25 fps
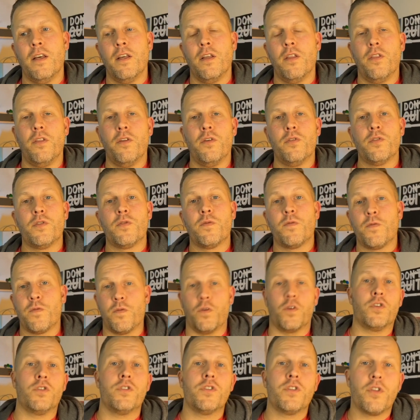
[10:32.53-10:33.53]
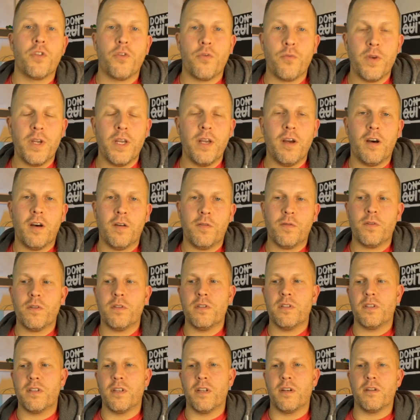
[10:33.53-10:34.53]
those first three
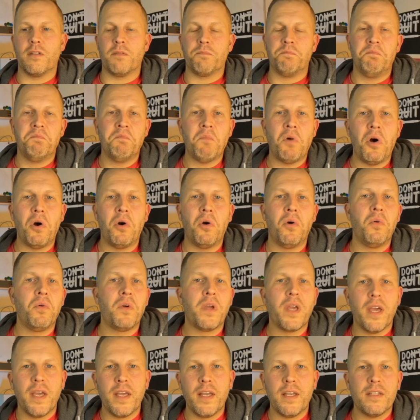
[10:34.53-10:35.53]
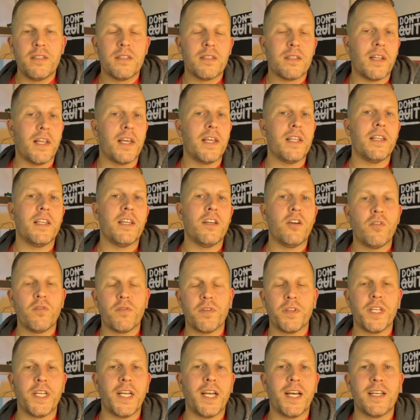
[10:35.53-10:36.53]
offers that are okay, slightly over
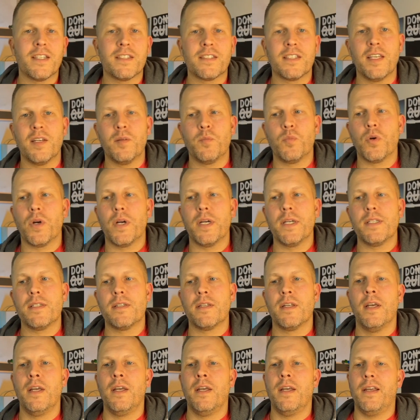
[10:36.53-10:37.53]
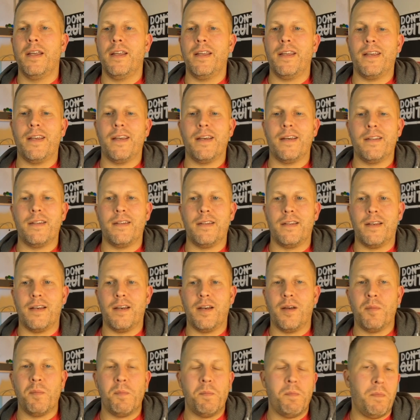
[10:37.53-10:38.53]
the asking price, and
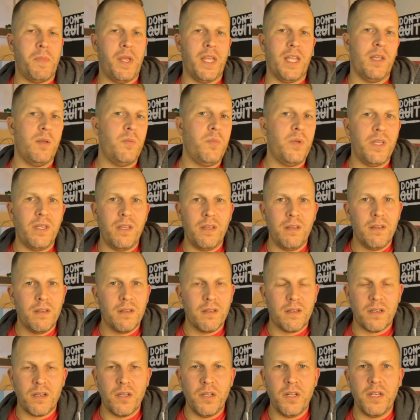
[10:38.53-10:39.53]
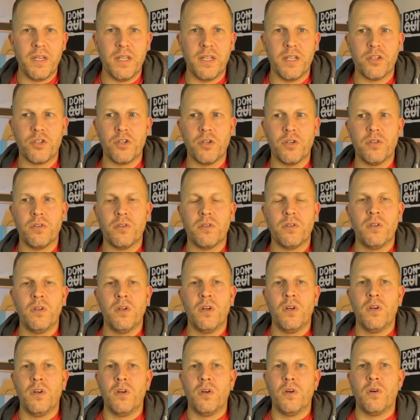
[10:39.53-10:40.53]
uh, maybe conditional.
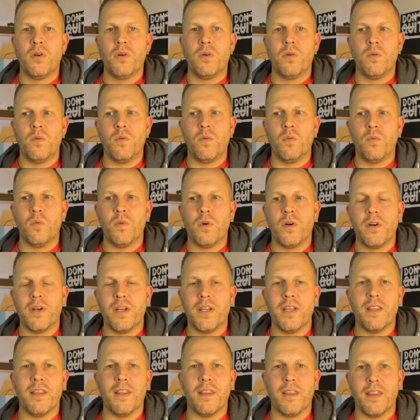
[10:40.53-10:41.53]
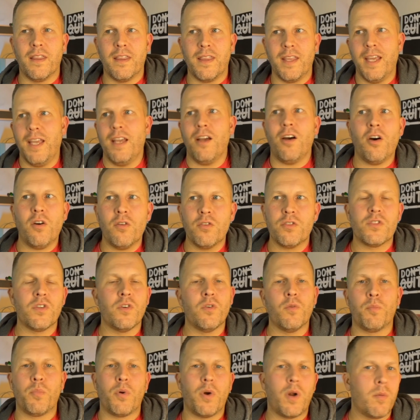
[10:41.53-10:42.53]
Well, they also
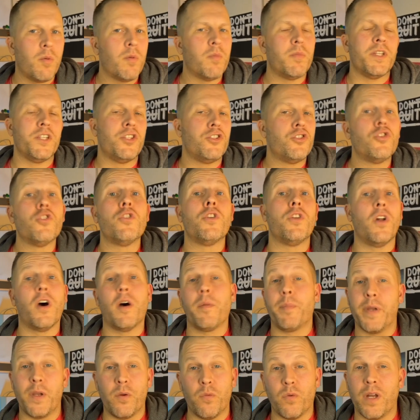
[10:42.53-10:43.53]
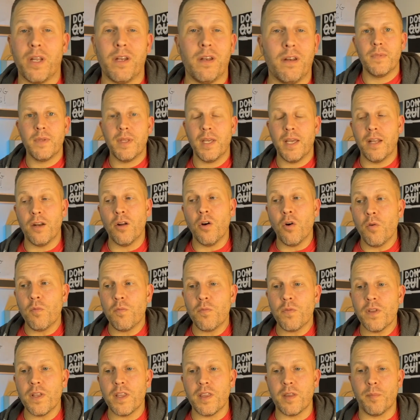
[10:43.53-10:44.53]
probably should not be written. And
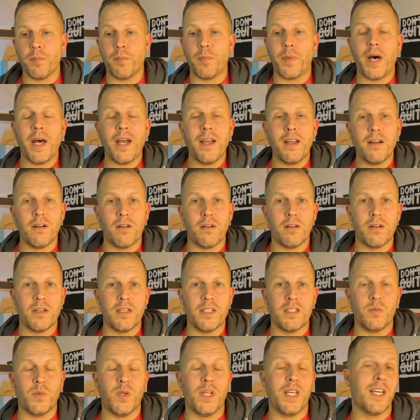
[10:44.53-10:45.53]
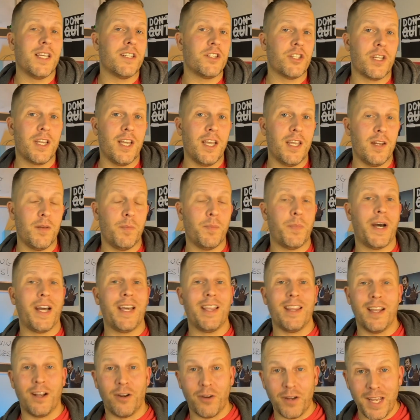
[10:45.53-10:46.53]
hopefully, the buyer is being educated by
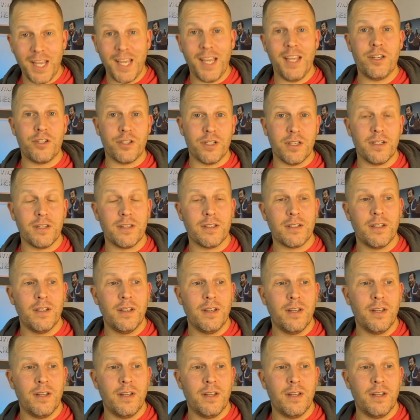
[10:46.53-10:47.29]
their agent